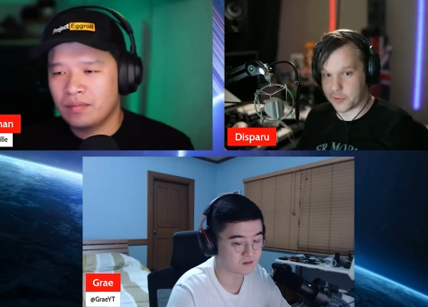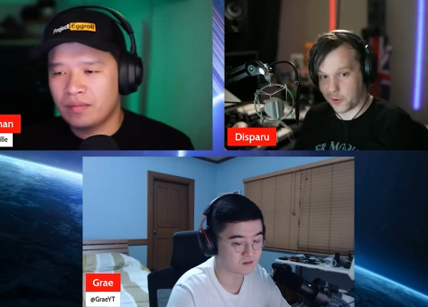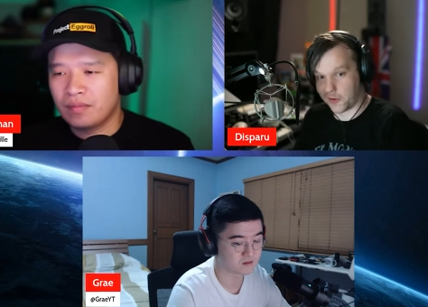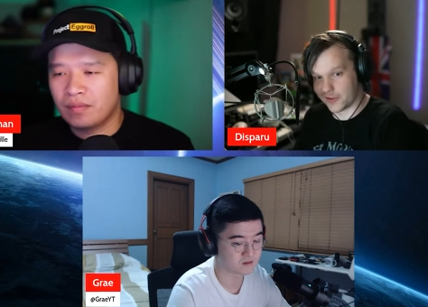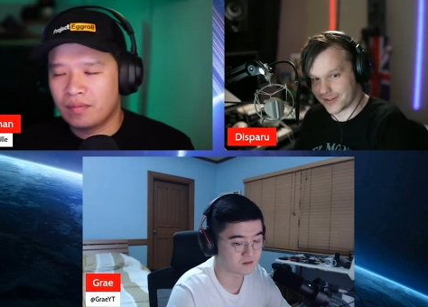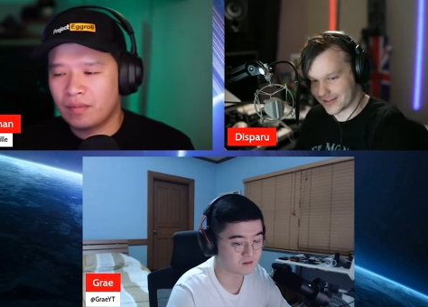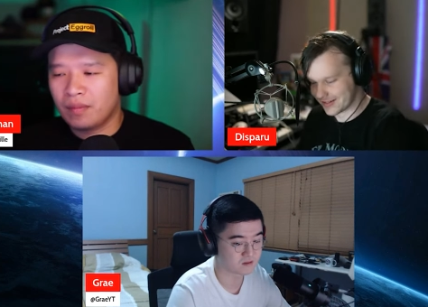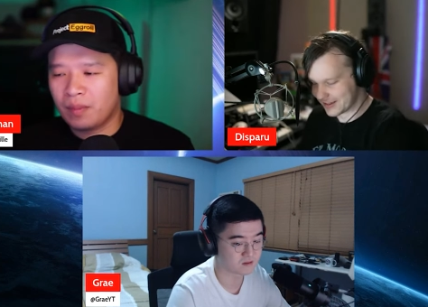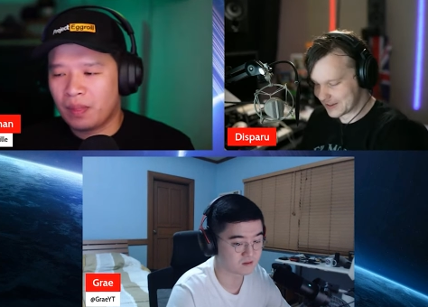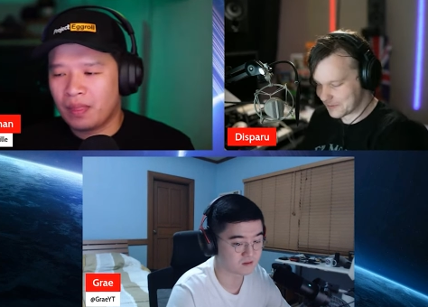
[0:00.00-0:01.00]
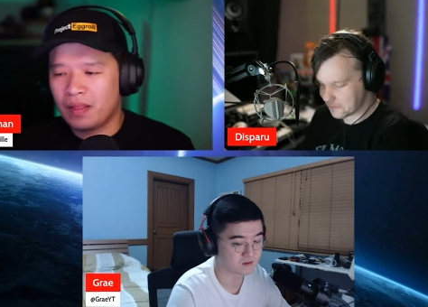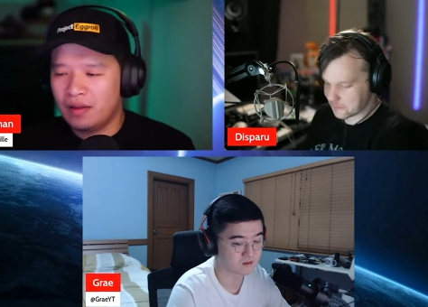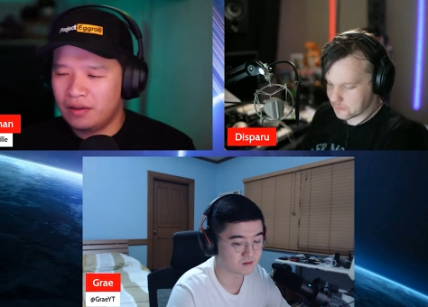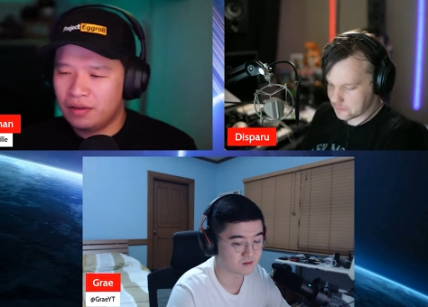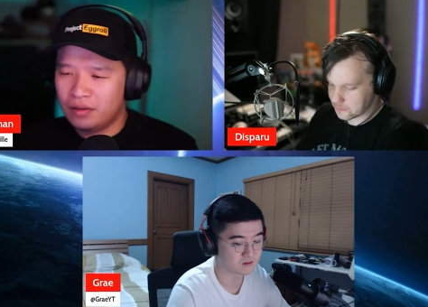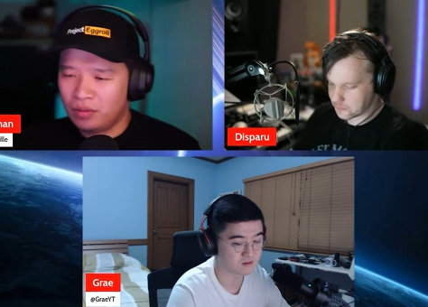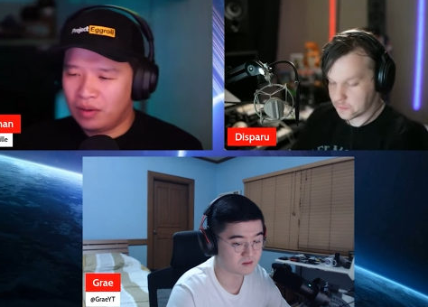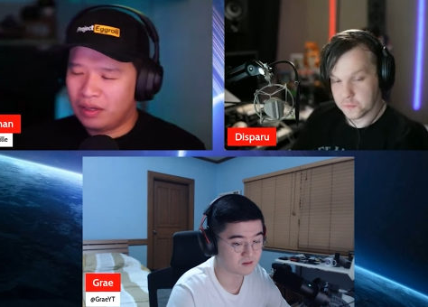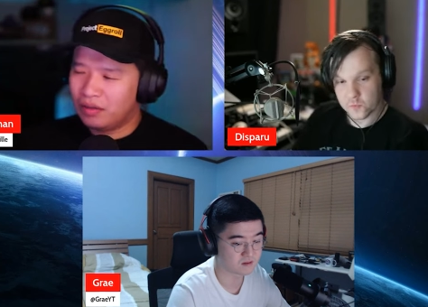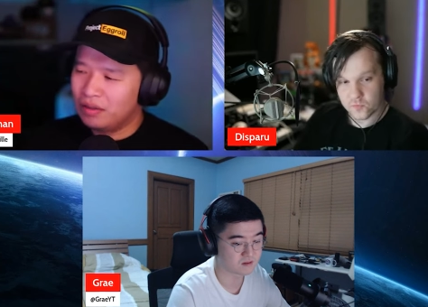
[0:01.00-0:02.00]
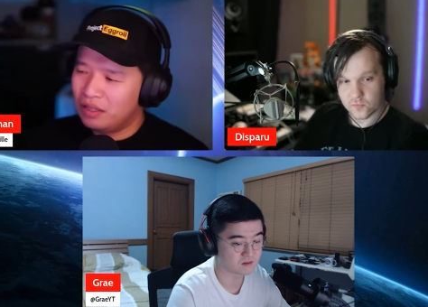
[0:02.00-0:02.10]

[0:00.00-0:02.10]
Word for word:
Speaker 1: belongs. Wow.